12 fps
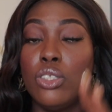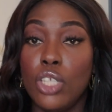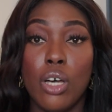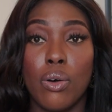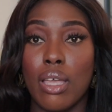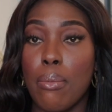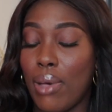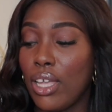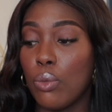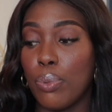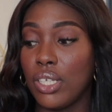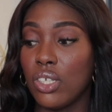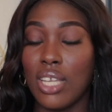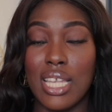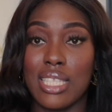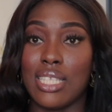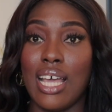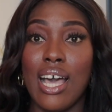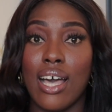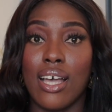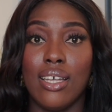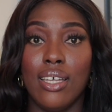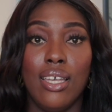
No, in my opinion, it's not.